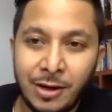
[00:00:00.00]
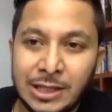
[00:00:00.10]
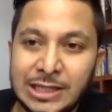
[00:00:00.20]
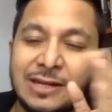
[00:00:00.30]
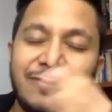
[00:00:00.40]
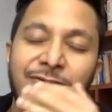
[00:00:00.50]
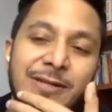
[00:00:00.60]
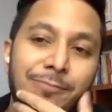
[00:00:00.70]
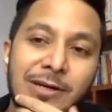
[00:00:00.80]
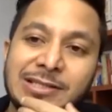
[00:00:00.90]
and let's say, for
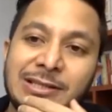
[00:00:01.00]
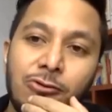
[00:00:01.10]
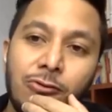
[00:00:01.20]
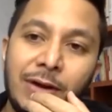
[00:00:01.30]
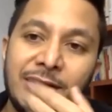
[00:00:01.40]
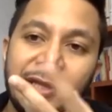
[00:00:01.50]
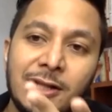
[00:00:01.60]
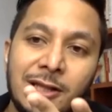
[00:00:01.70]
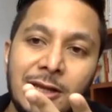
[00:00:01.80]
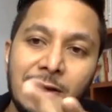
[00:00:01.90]
example, last time you buy tier
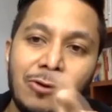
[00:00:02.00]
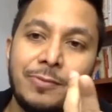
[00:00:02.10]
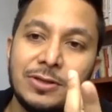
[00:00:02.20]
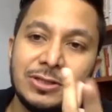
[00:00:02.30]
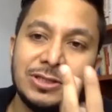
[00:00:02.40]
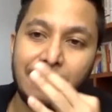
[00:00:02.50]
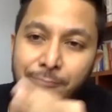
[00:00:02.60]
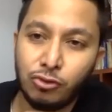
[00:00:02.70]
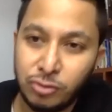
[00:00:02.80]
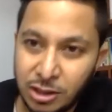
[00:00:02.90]
3, now jump
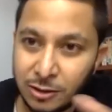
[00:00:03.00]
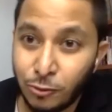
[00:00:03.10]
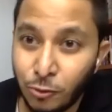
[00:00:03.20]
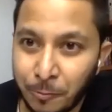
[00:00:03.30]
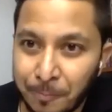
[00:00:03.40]
to tier 2,